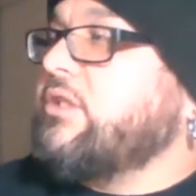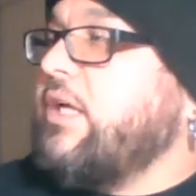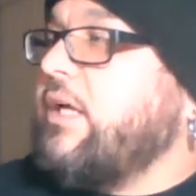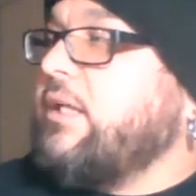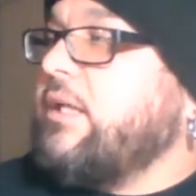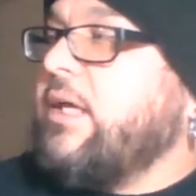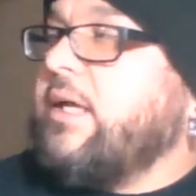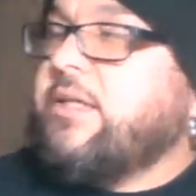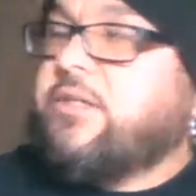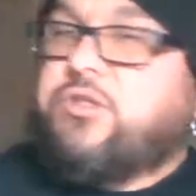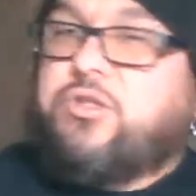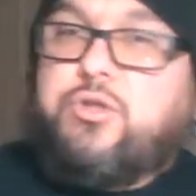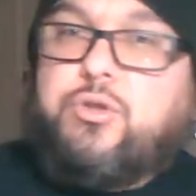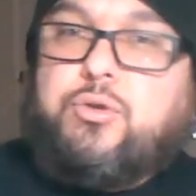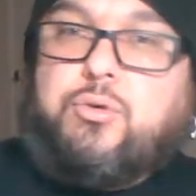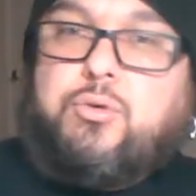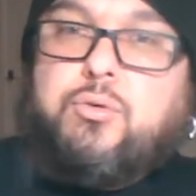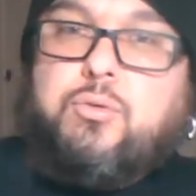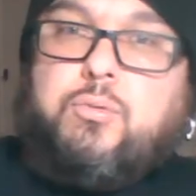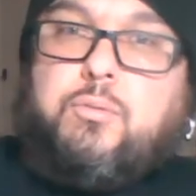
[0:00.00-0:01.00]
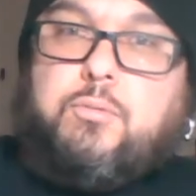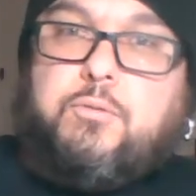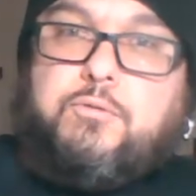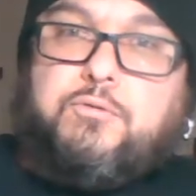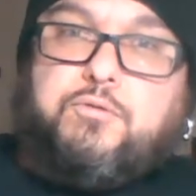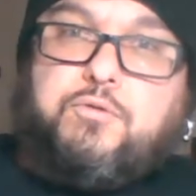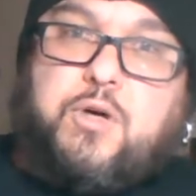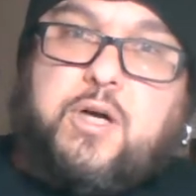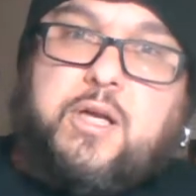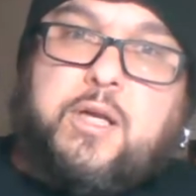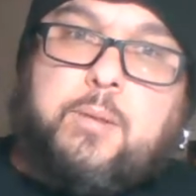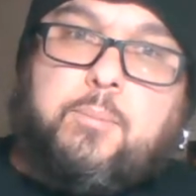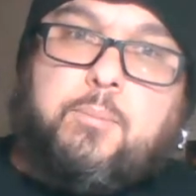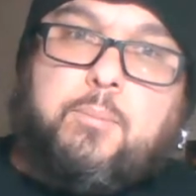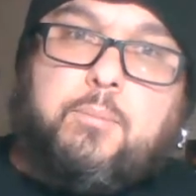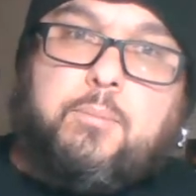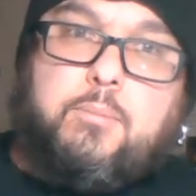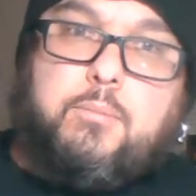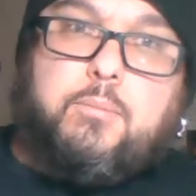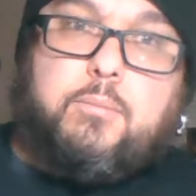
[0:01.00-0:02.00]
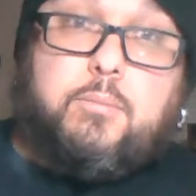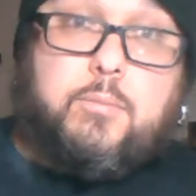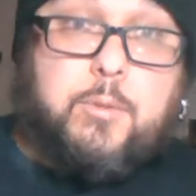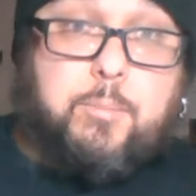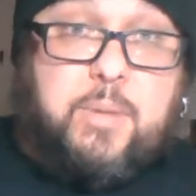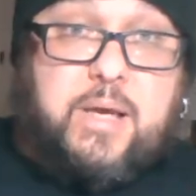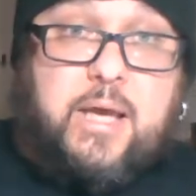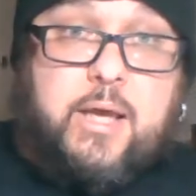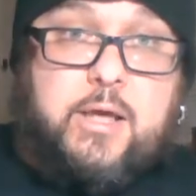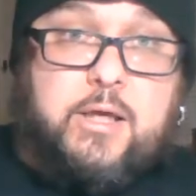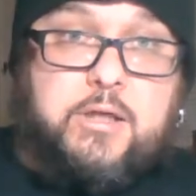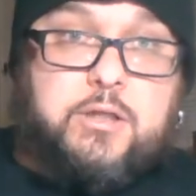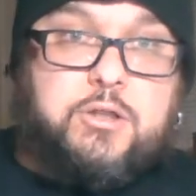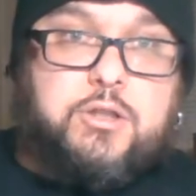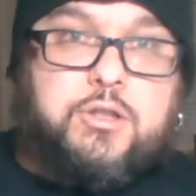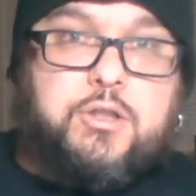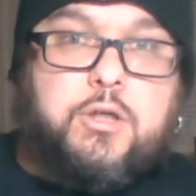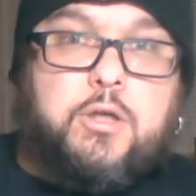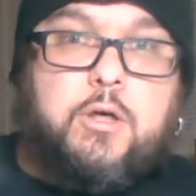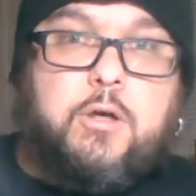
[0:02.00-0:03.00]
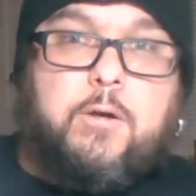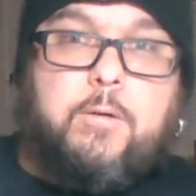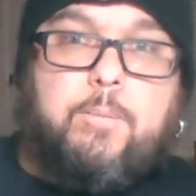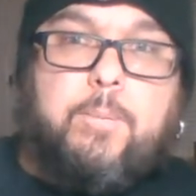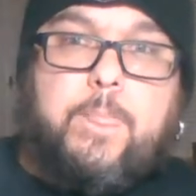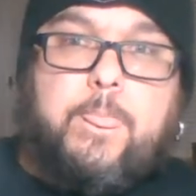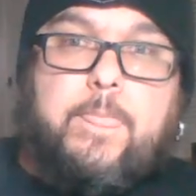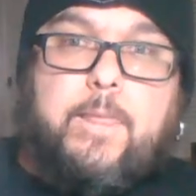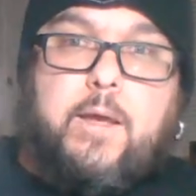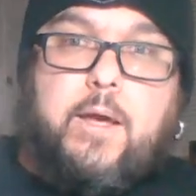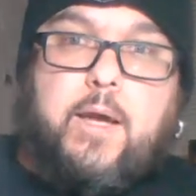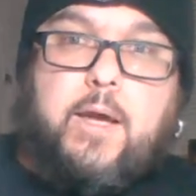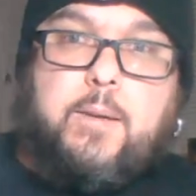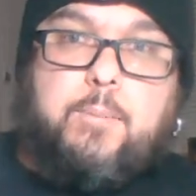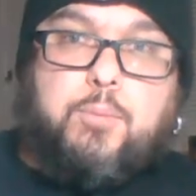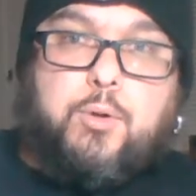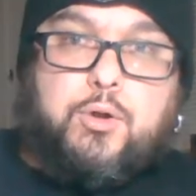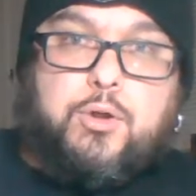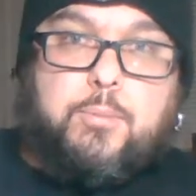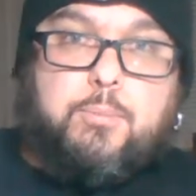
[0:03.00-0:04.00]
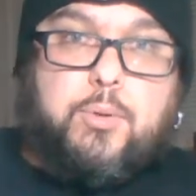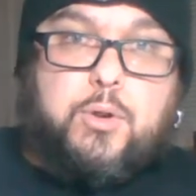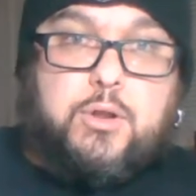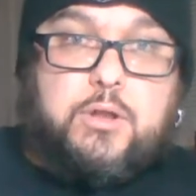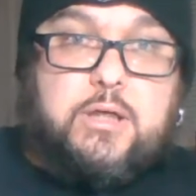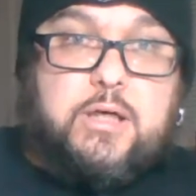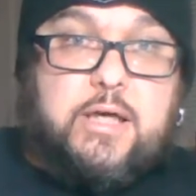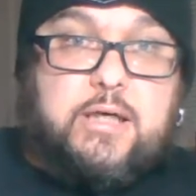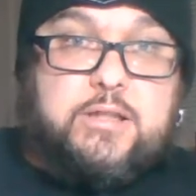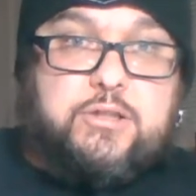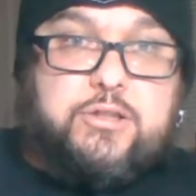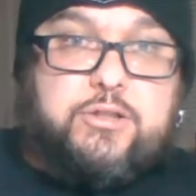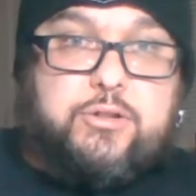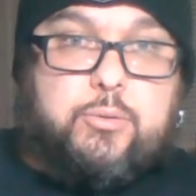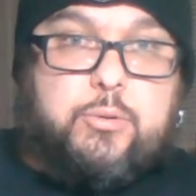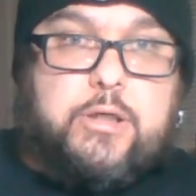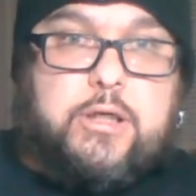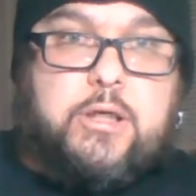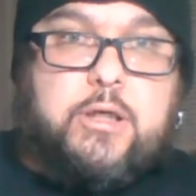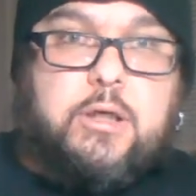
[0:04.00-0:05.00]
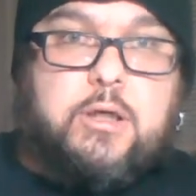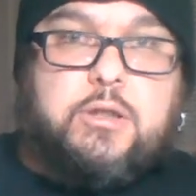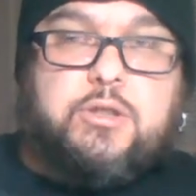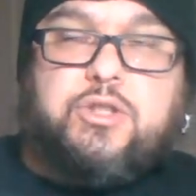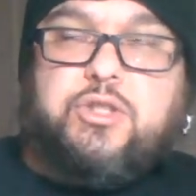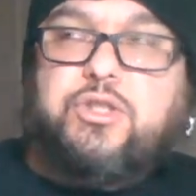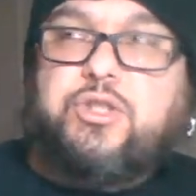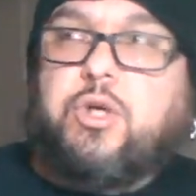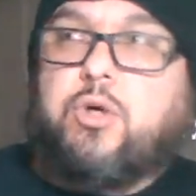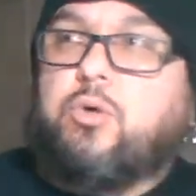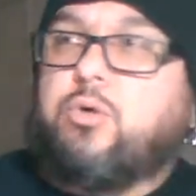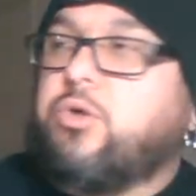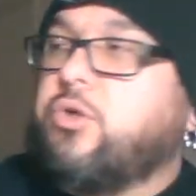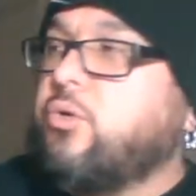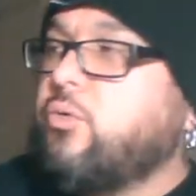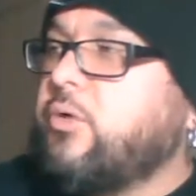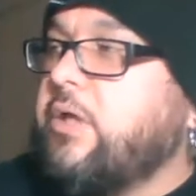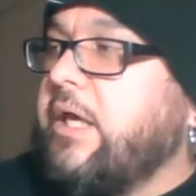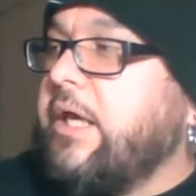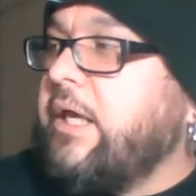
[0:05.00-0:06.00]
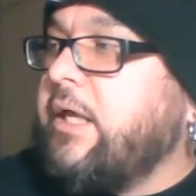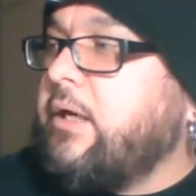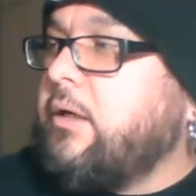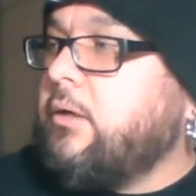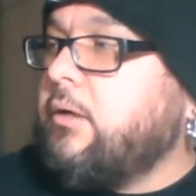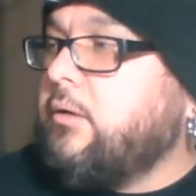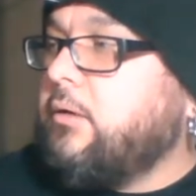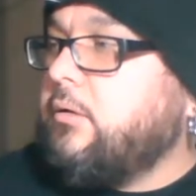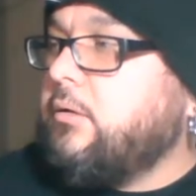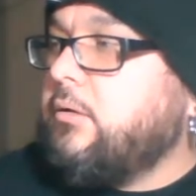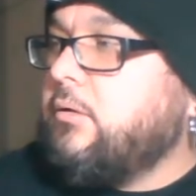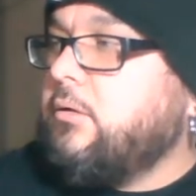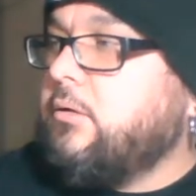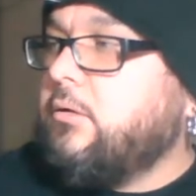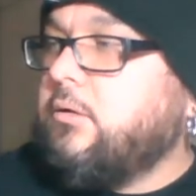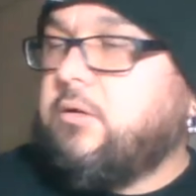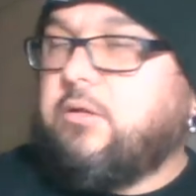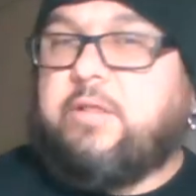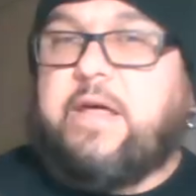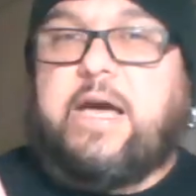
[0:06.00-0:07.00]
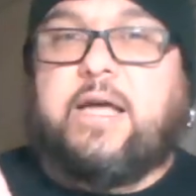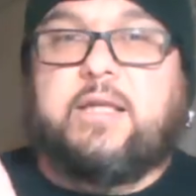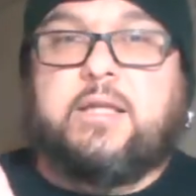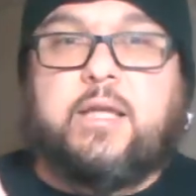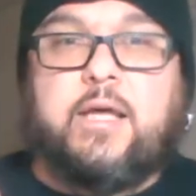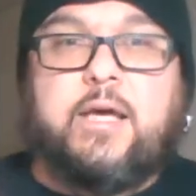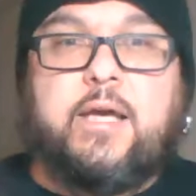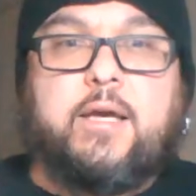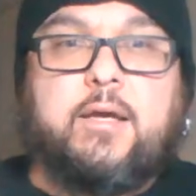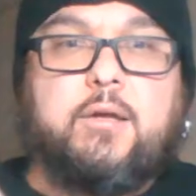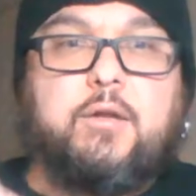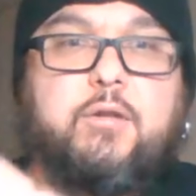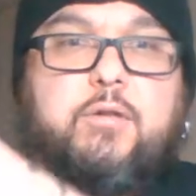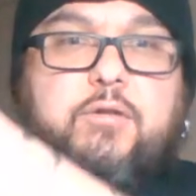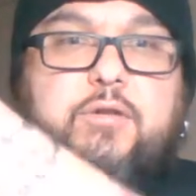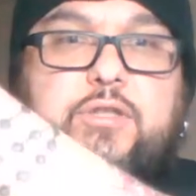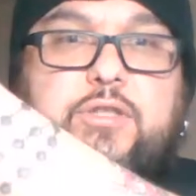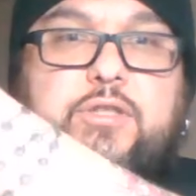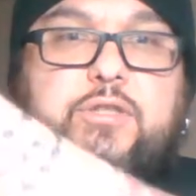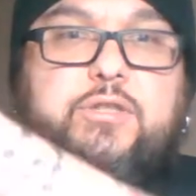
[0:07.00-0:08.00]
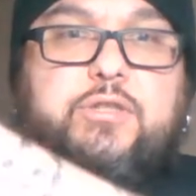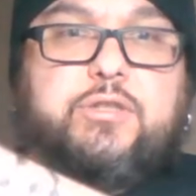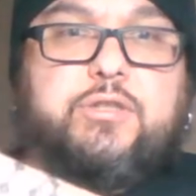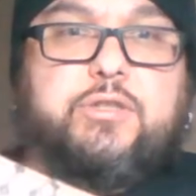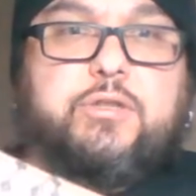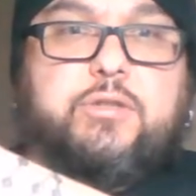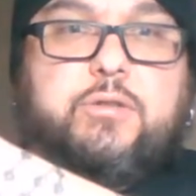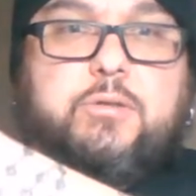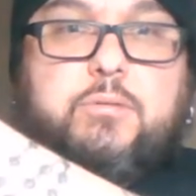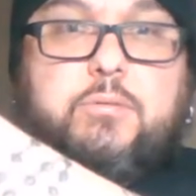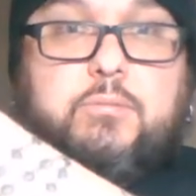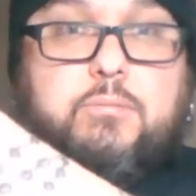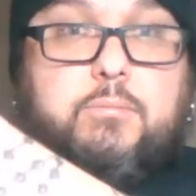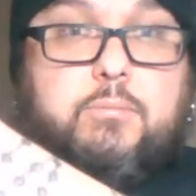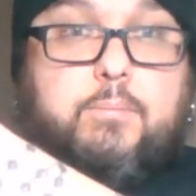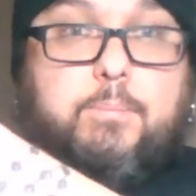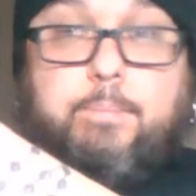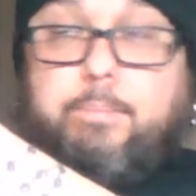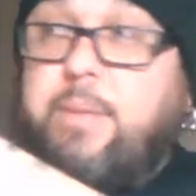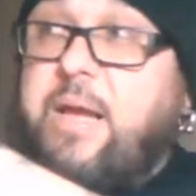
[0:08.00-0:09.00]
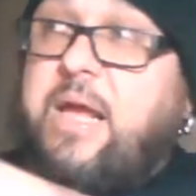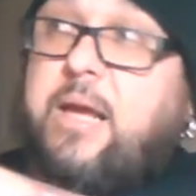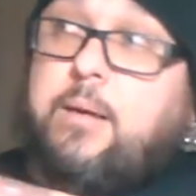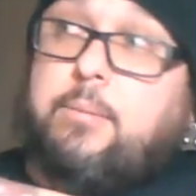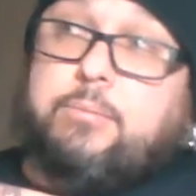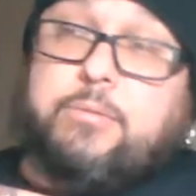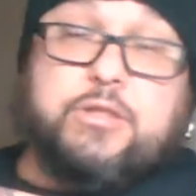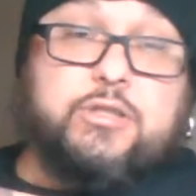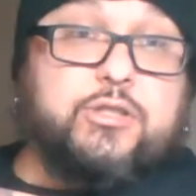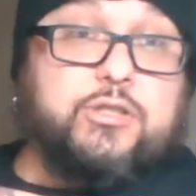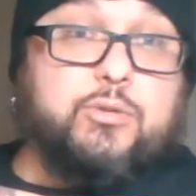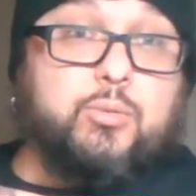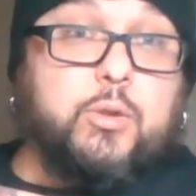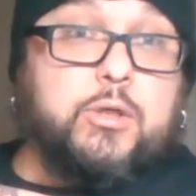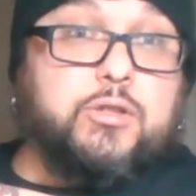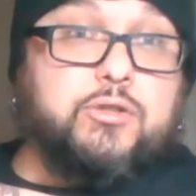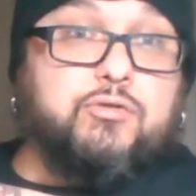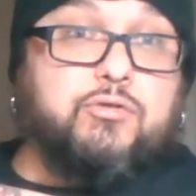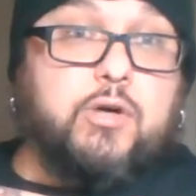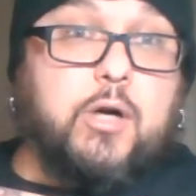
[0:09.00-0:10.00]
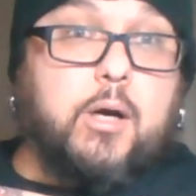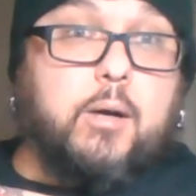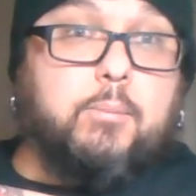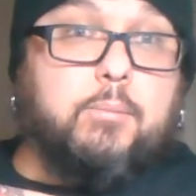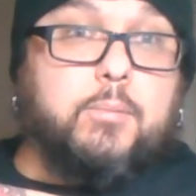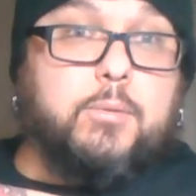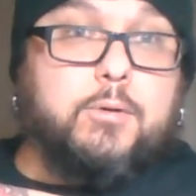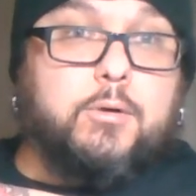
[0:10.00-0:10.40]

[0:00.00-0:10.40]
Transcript: is I like to frame the page and put the book next to it. So you get that, like, this is, bam, this is where it's from,